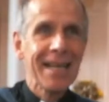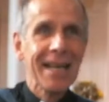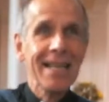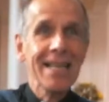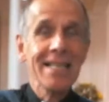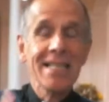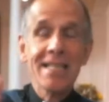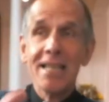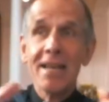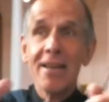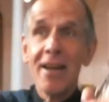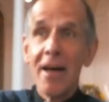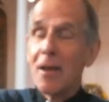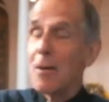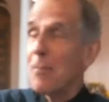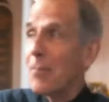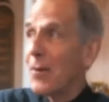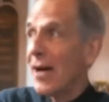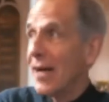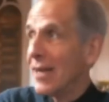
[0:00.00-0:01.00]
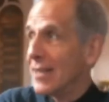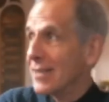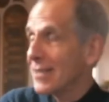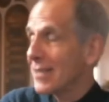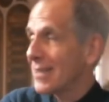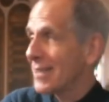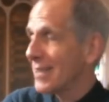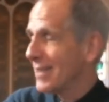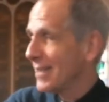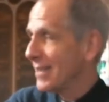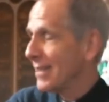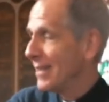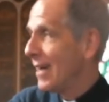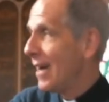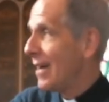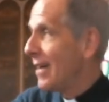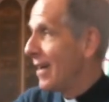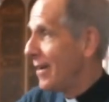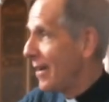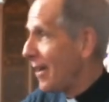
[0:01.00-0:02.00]
And this is another bit,
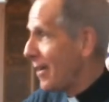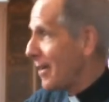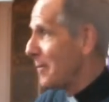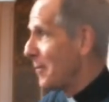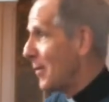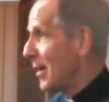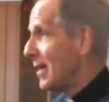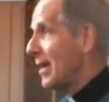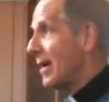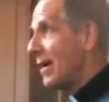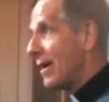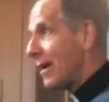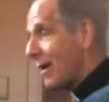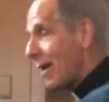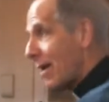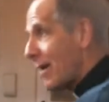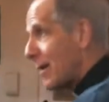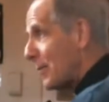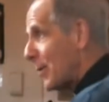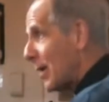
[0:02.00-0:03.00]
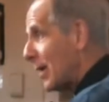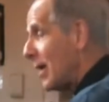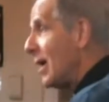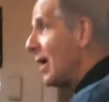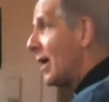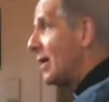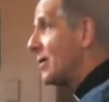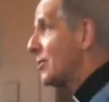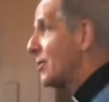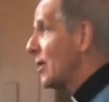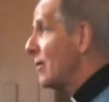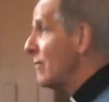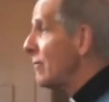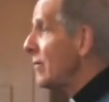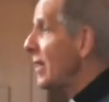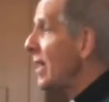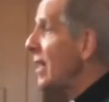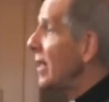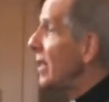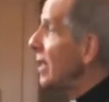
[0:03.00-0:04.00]
and another bit, and another bit. And so
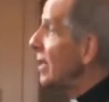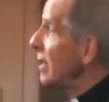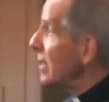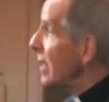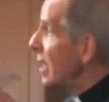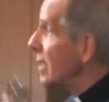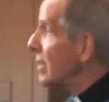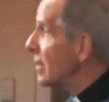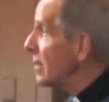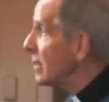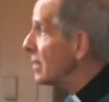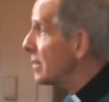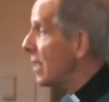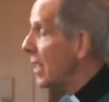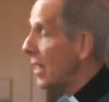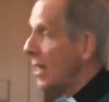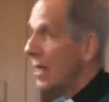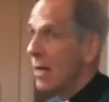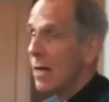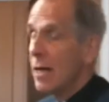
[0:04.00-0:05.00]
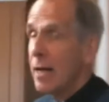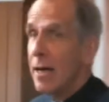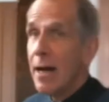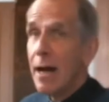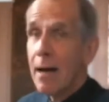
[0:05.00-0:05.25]
really, at the end of the day,